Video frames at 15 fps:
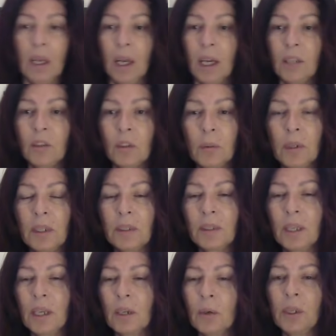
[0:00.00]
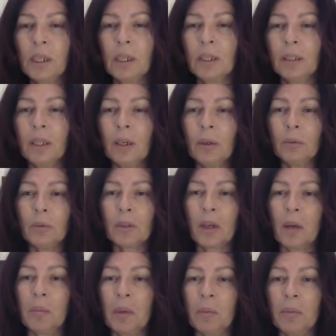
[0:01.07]
I just want to say a quick hello to
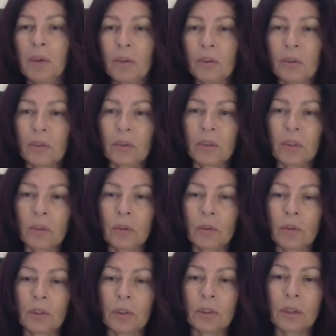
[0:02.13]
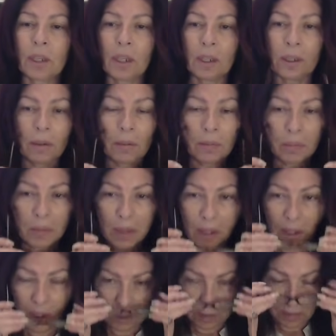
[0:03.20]
all my brothers and sisters that are here
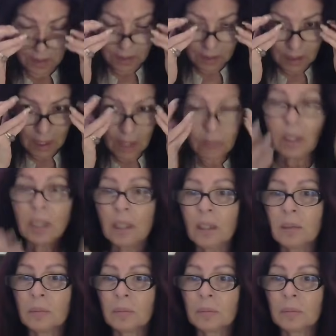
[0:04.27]
this evening.